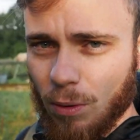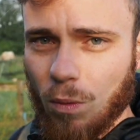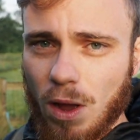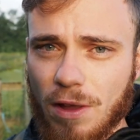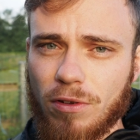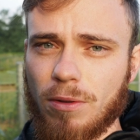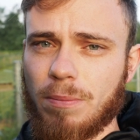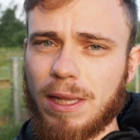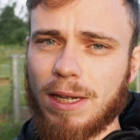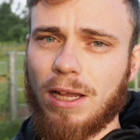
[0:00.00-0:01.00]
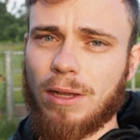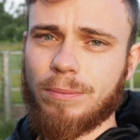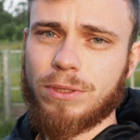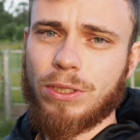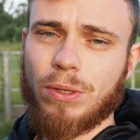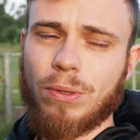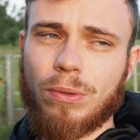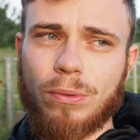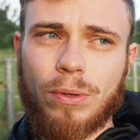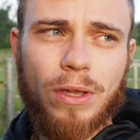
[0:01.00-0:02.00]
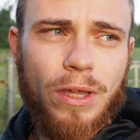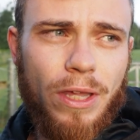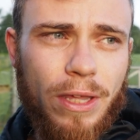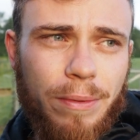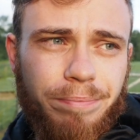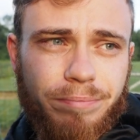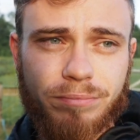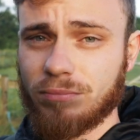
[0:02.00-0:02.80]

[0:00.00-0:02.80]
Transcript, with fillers: but what have I been up to um,